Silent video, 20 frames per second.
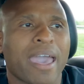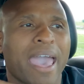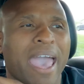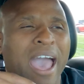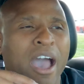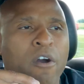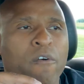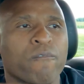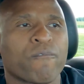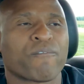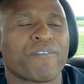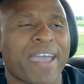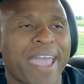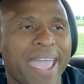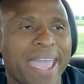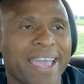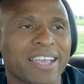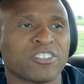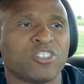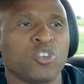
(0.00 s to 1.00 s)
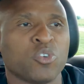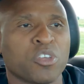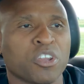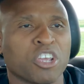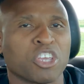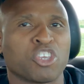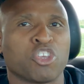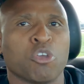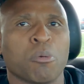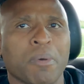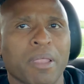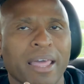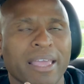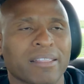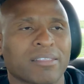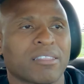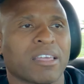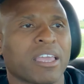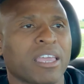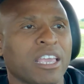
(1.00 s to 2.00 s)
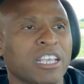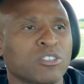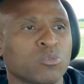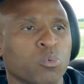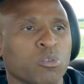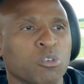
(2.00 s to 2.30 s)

how fast you can accumulate things